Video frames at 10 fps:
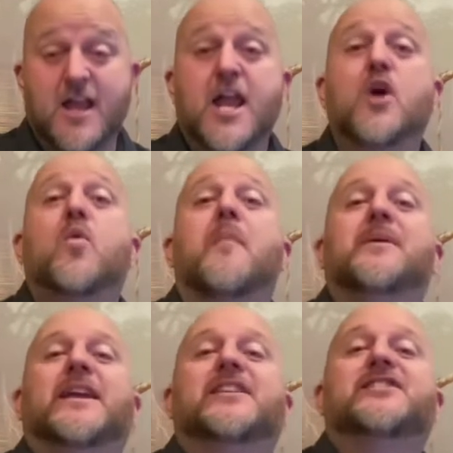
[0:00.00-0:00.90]
And what
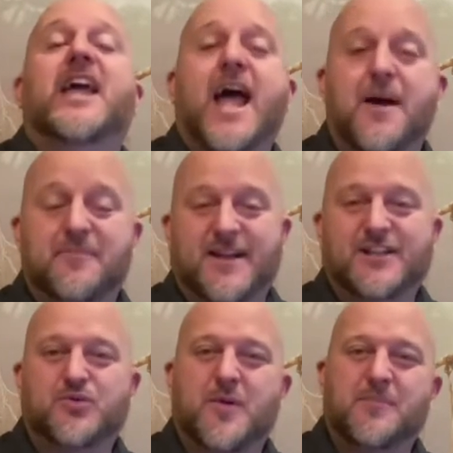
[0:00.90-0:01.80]
begins to happen
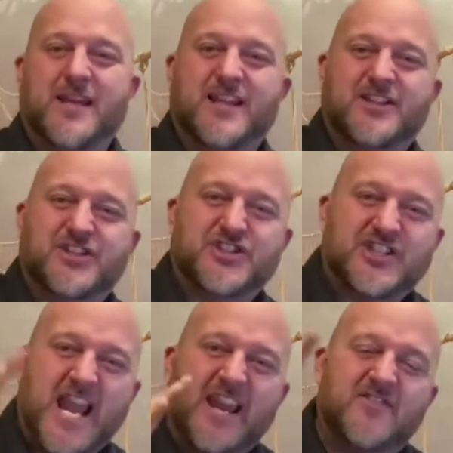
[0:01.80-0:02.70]
is we begin to
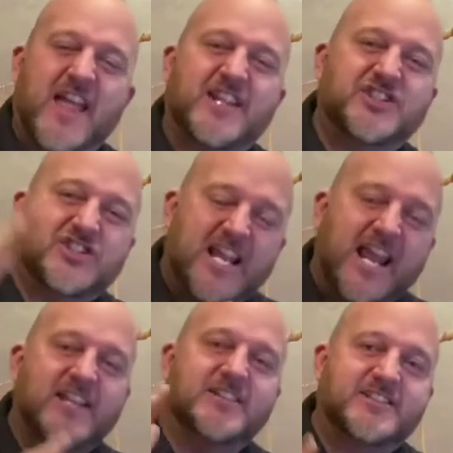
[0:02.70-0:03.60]
stay in that
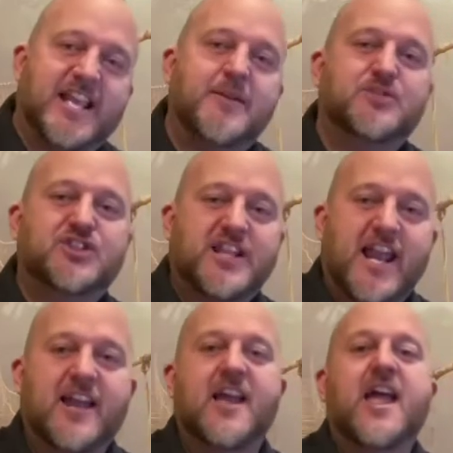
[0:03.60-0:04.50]
same
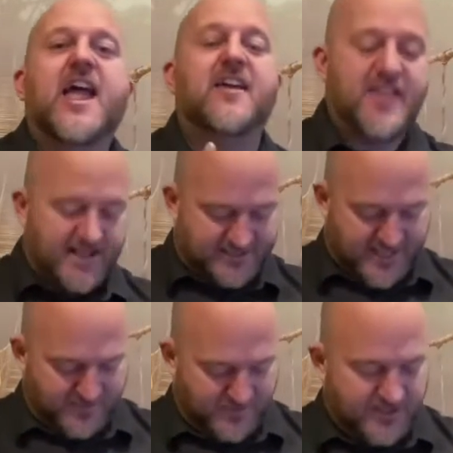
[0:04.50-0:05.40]
state and that
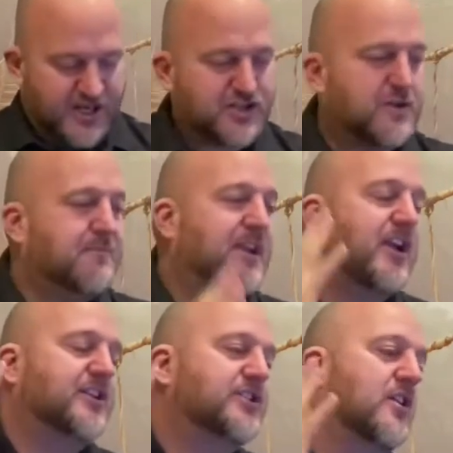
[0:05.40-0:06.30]
same condition
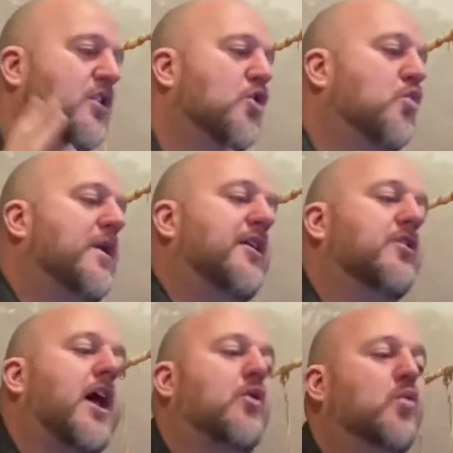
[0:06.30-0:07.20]
because we are
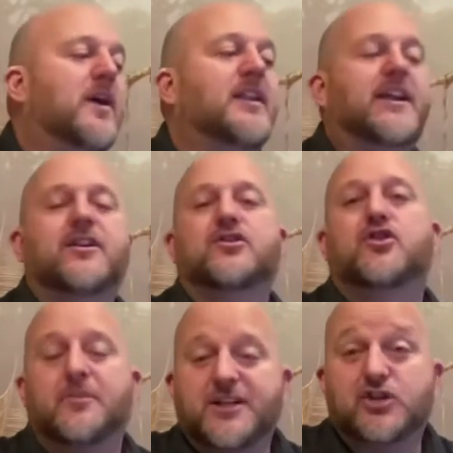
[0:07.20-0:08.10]
not willing
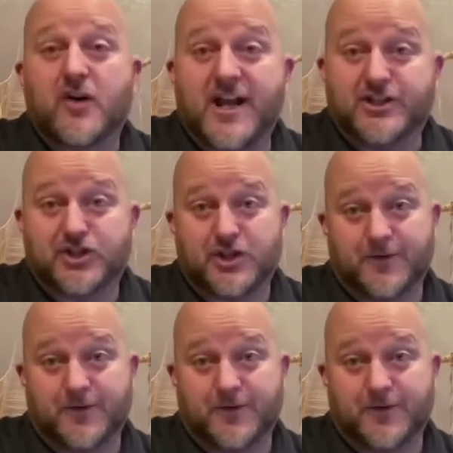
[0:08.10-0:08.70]
to be stretched.